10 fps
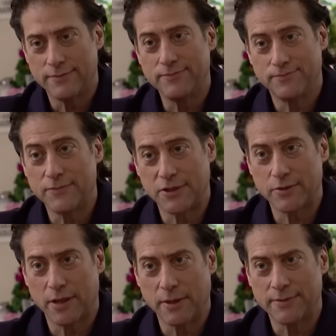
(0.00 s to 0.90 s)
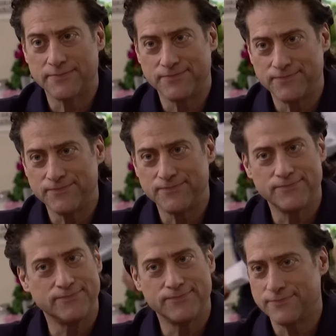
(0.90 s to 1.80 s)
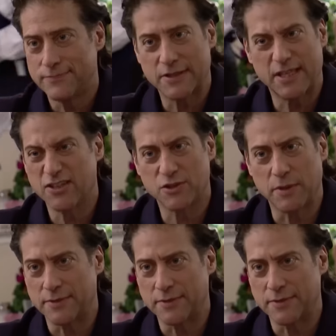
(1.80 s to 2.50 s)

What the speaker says: You see what I mean? It kills me.